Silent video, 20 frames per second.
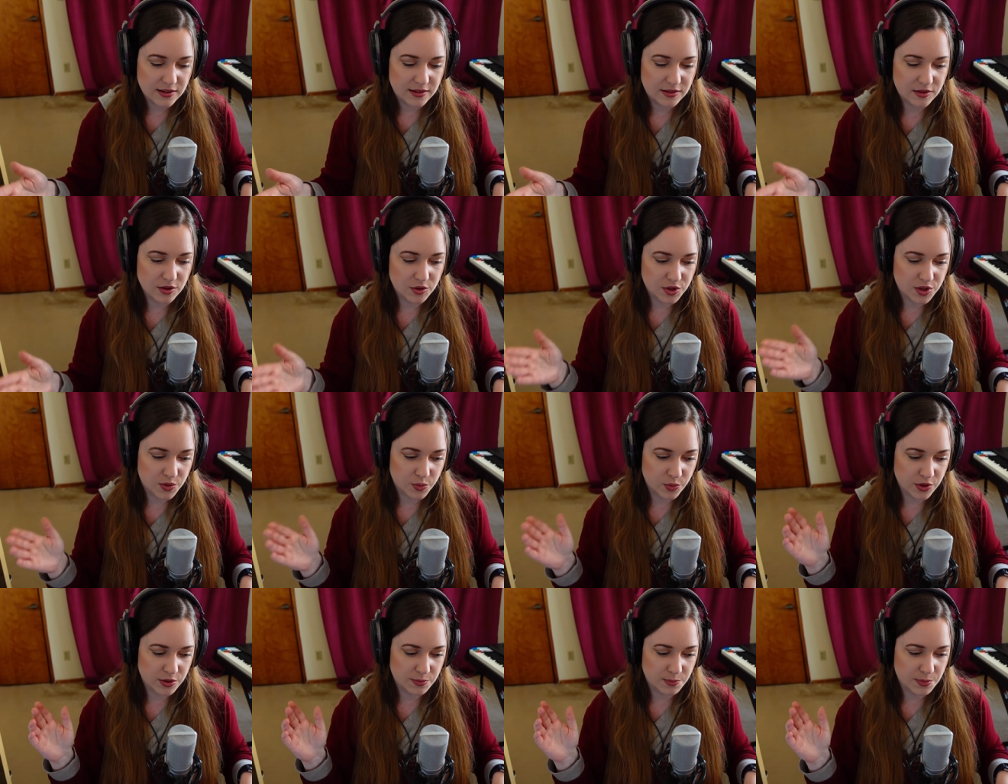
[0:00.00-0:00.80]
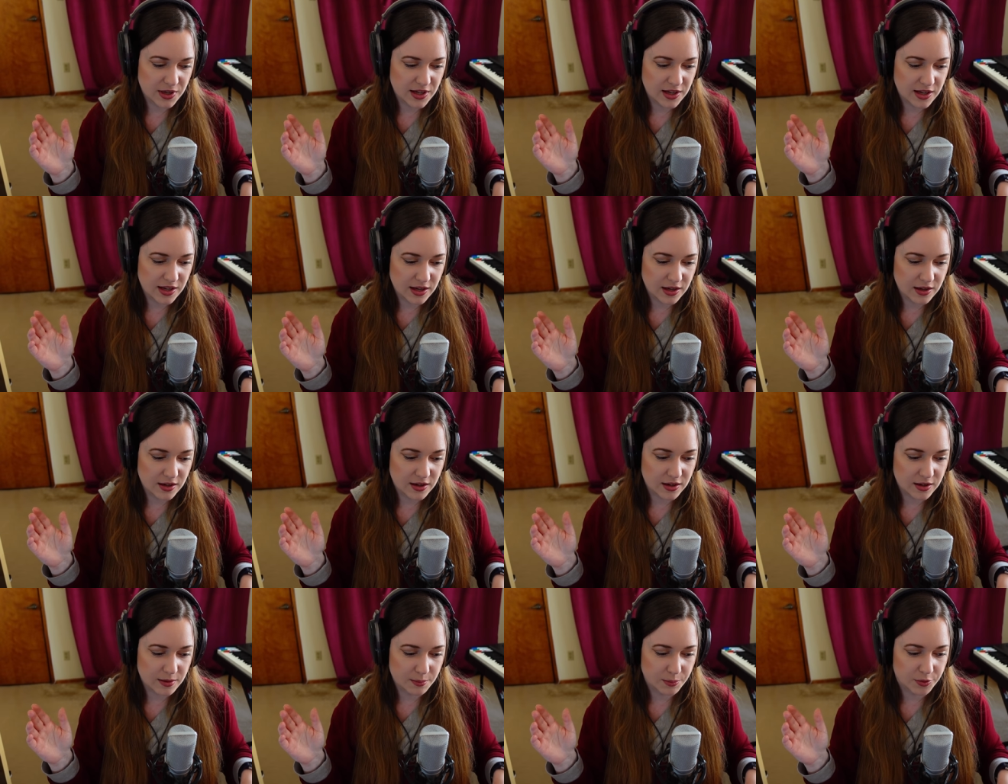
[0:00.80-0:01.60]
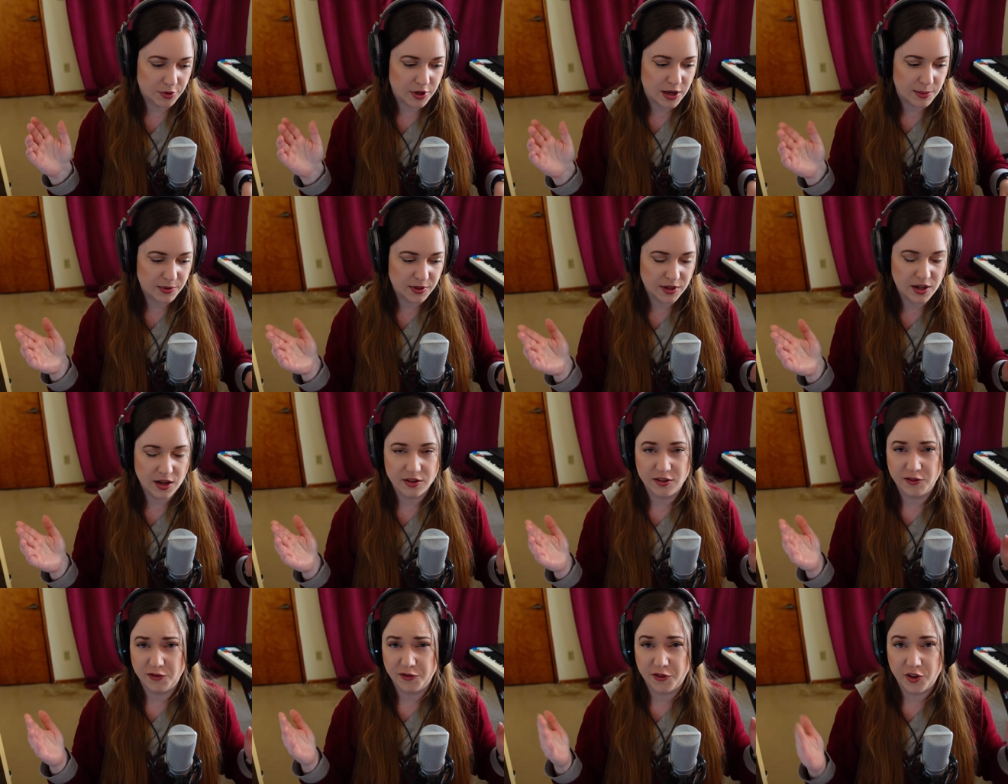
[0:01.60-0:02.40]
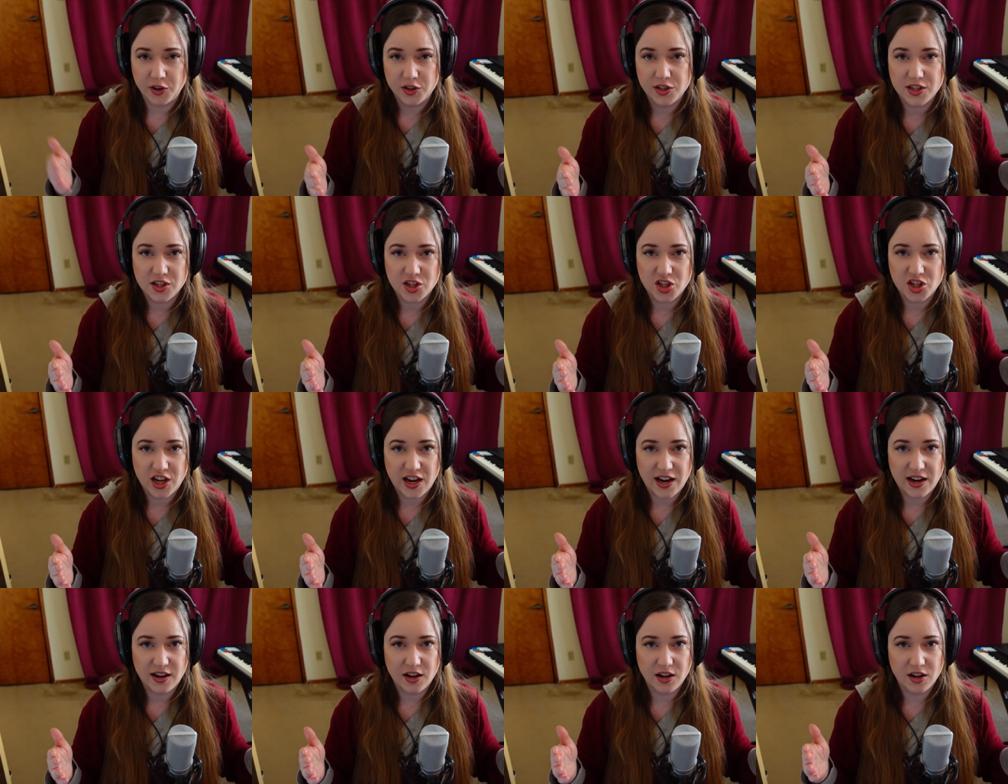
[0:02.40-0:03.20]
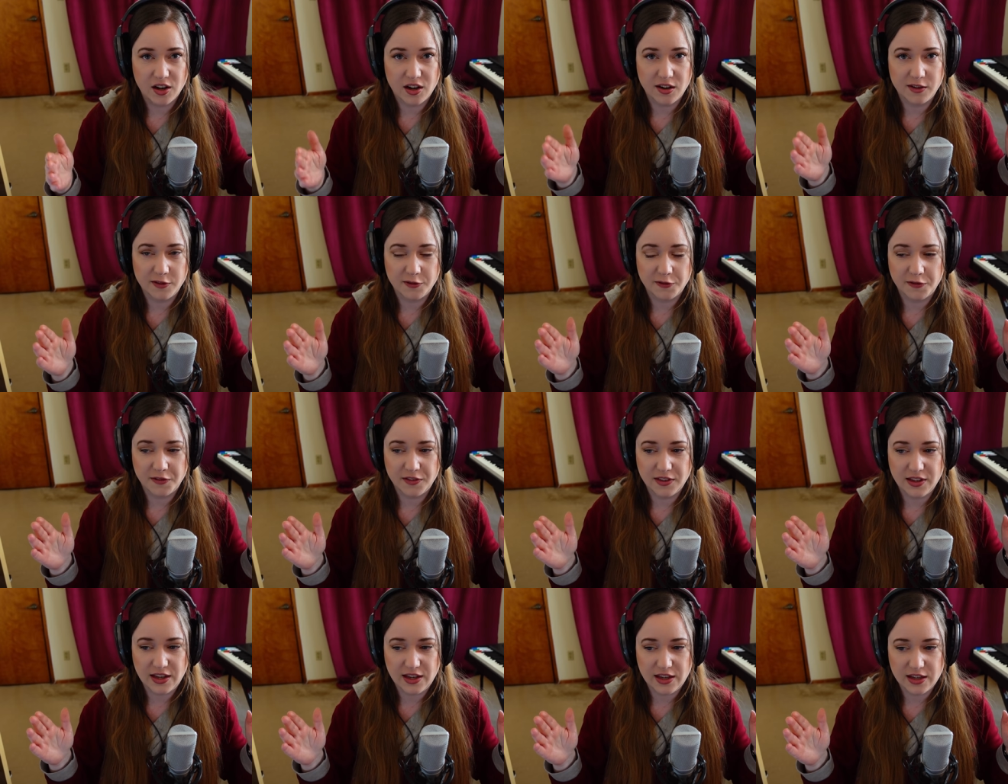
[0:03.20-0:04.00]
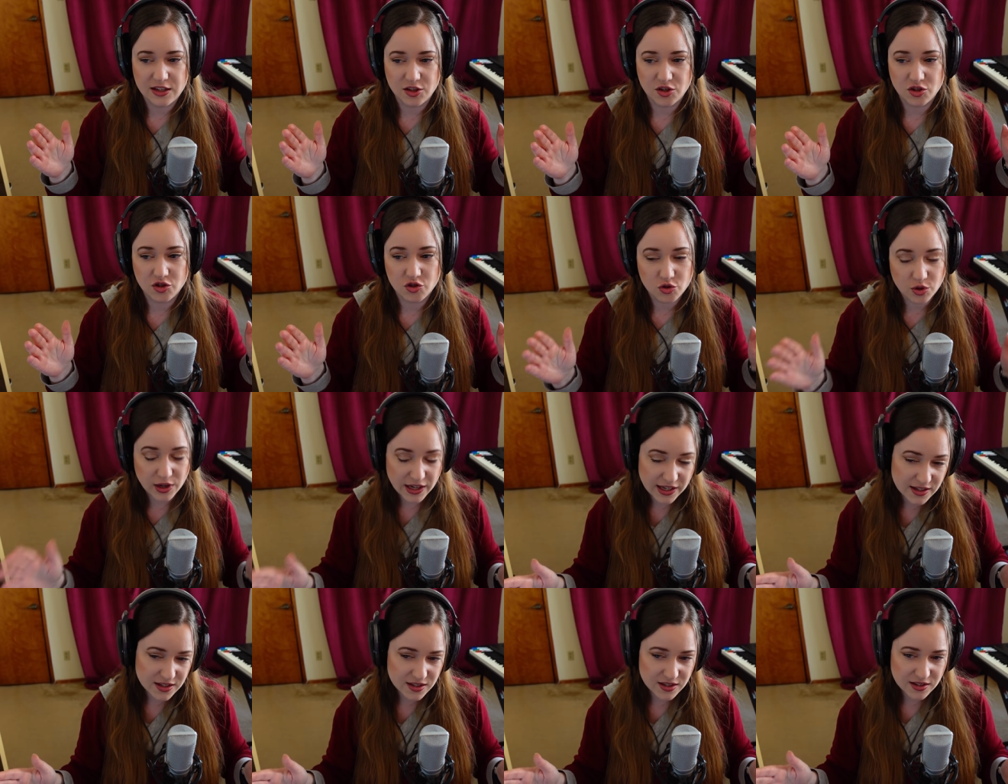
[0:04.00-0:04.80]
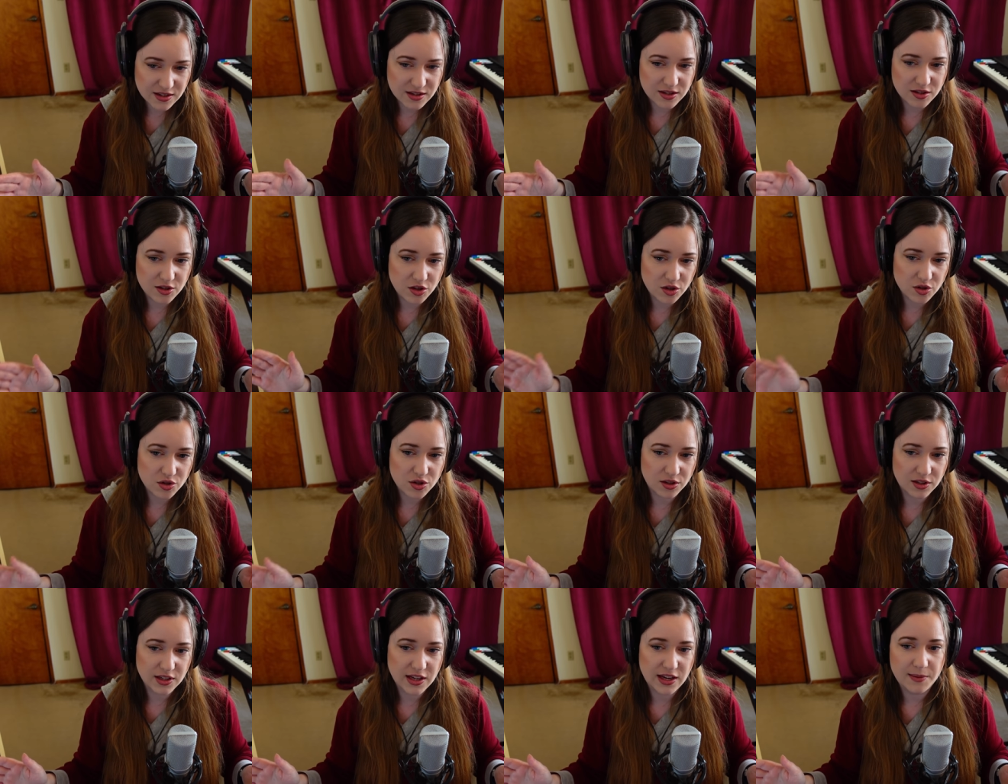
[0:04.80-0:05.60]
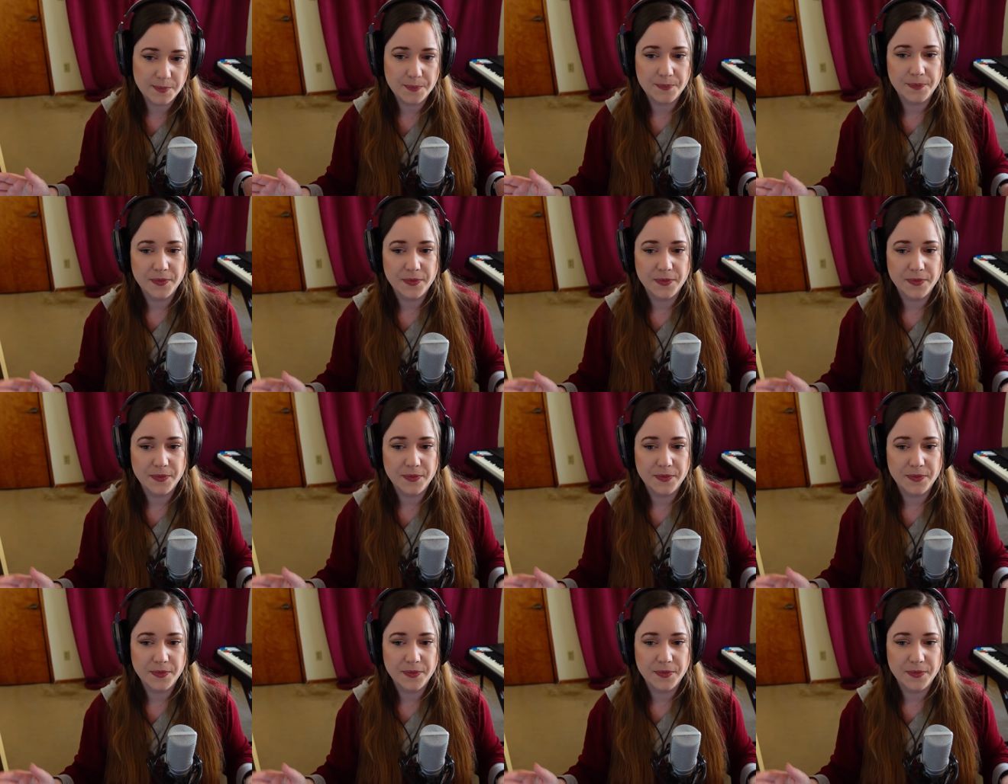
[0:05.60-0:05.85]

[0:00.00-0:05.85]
Those would be uh, probably on the first chair of the strings, usually.